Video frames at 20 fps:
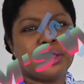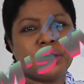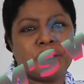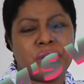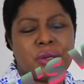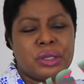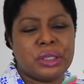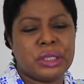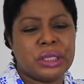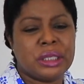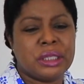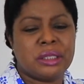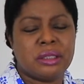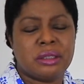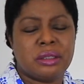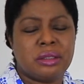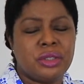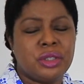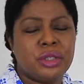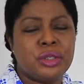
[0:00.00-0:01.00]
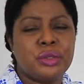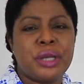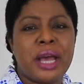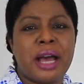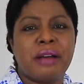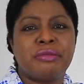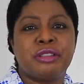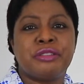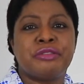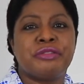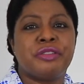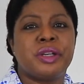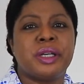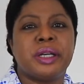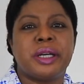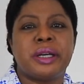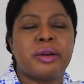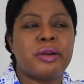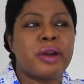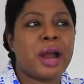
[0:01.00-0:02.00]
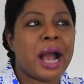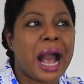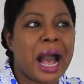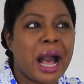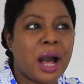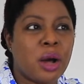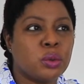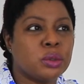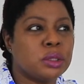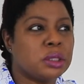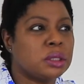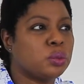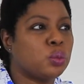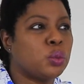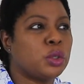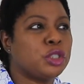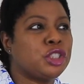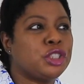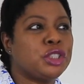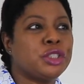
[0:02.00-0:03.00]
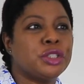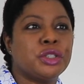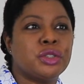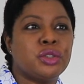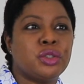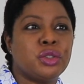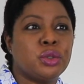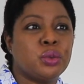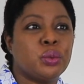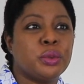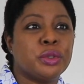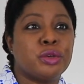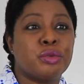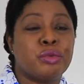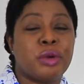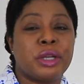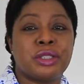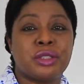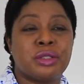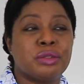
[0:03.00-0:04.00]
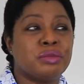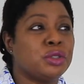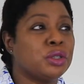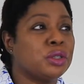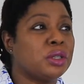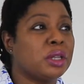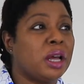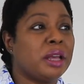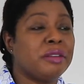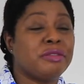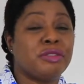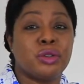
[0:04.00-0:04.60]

darling. You don't have to figure out what you're gonna do with the rest of your life.